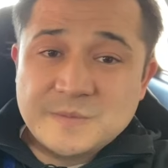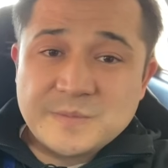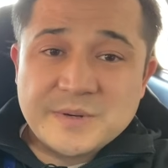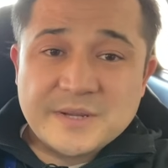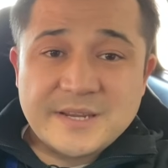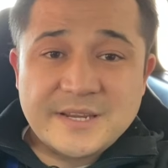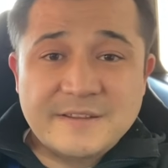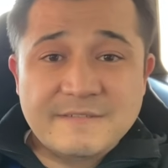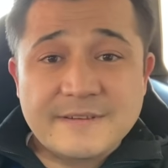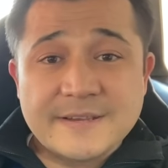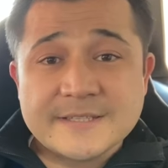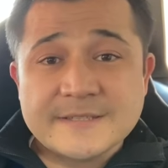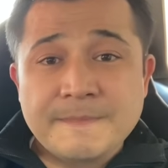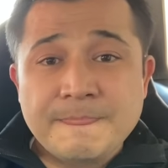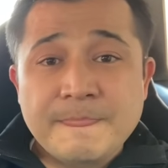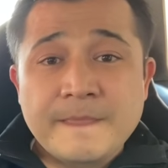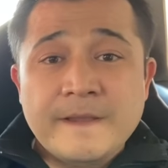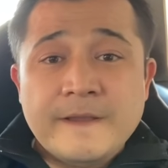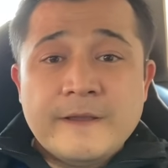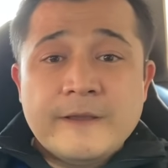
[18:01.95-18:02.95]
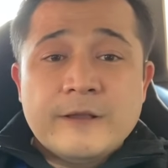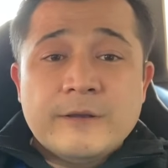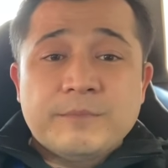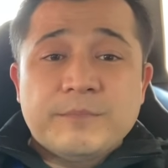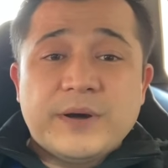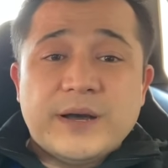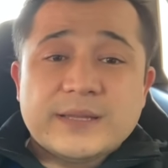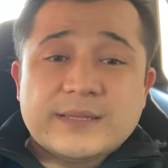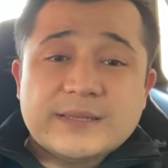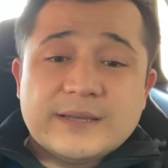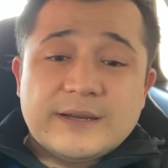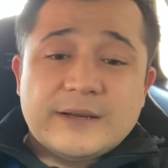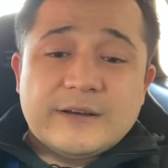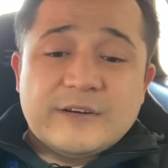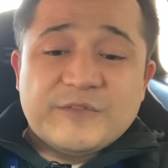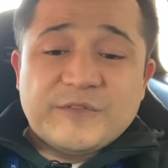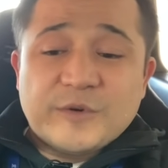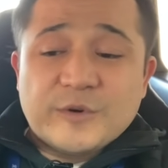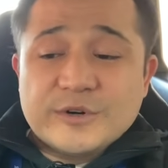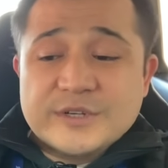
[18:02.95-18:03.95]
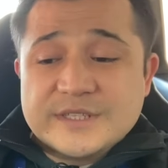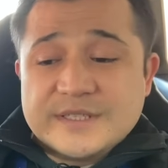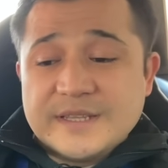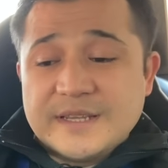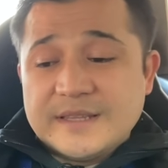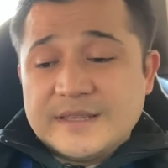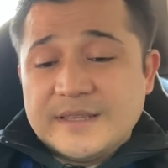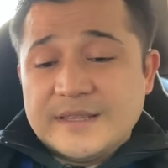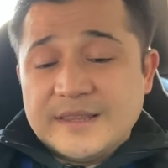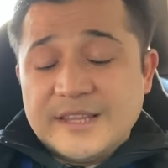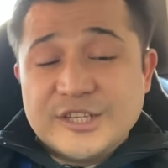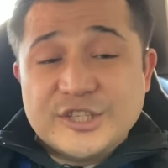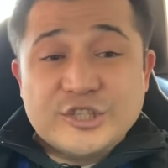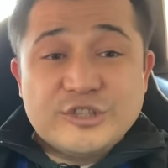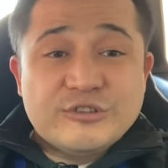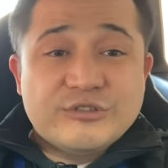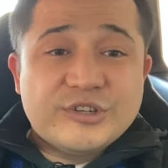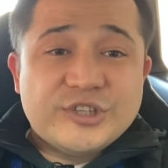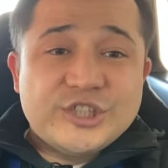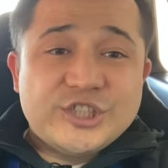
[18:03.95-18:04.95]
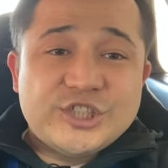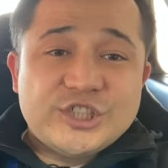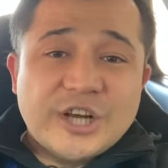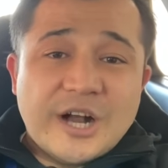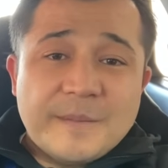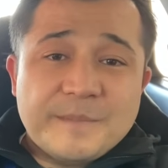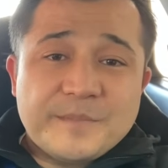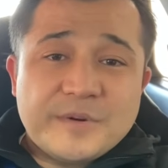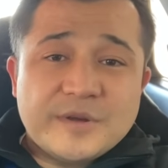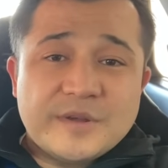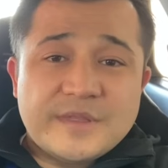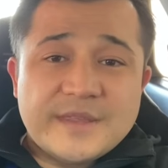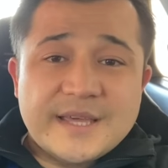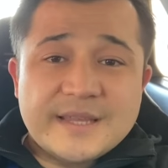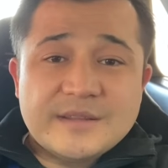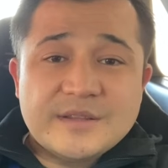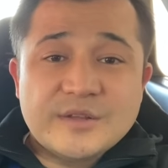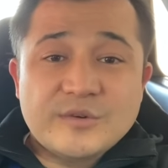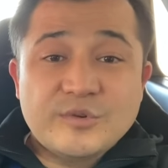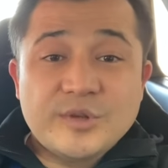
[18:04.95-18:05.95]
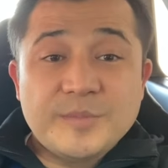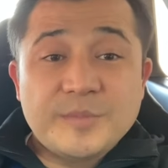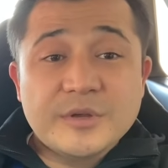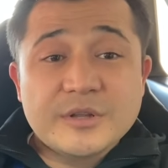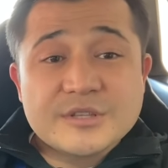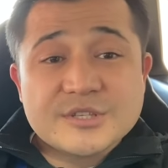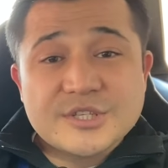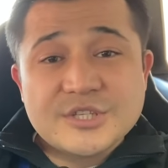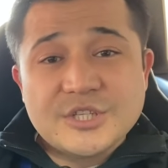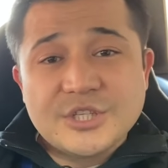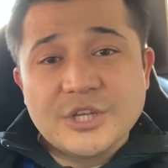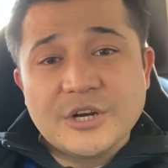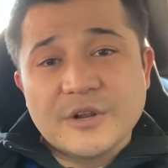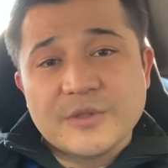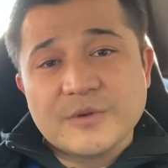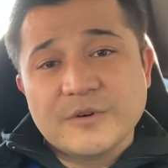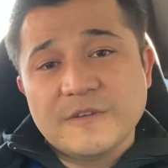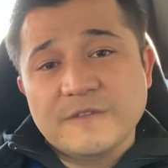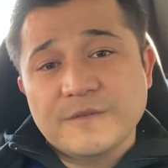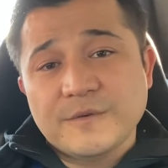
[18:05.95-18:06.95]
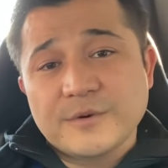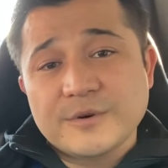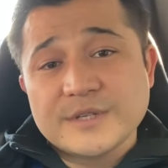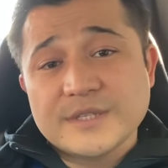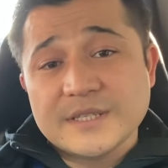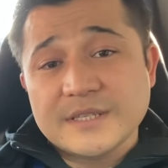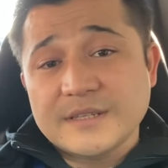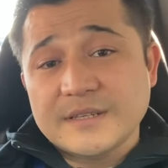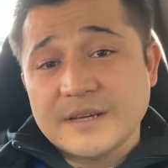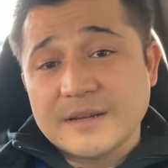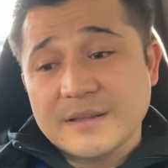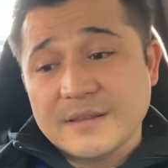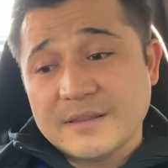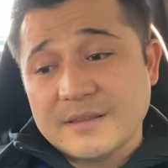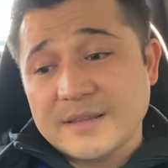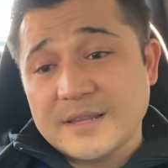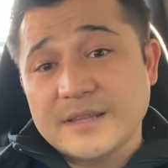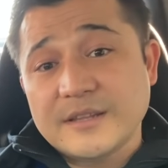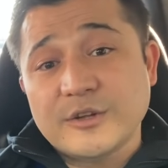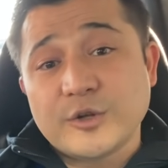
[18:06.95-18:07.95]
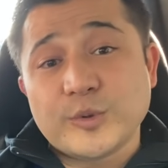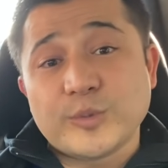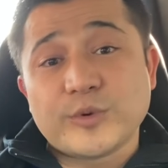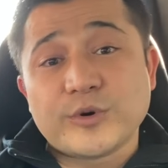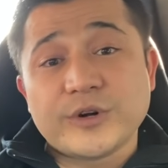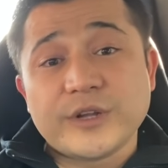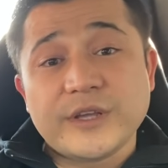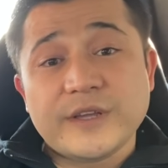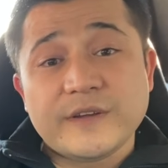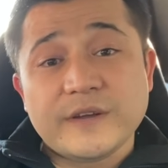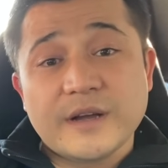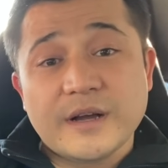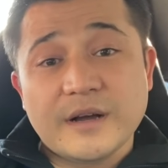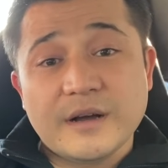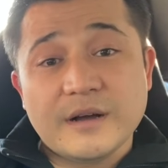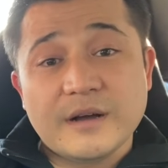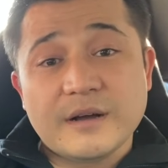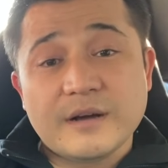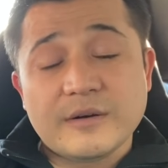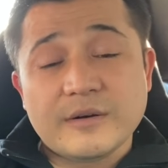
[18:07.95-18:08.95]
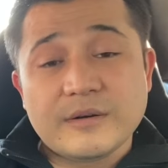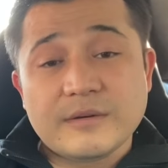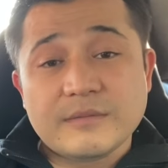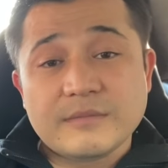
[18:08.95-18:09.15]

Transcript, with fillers: but anyways, but uh, of course the the legendary shop that rebuilds G T R thirty-fours in none other than the Omori uh,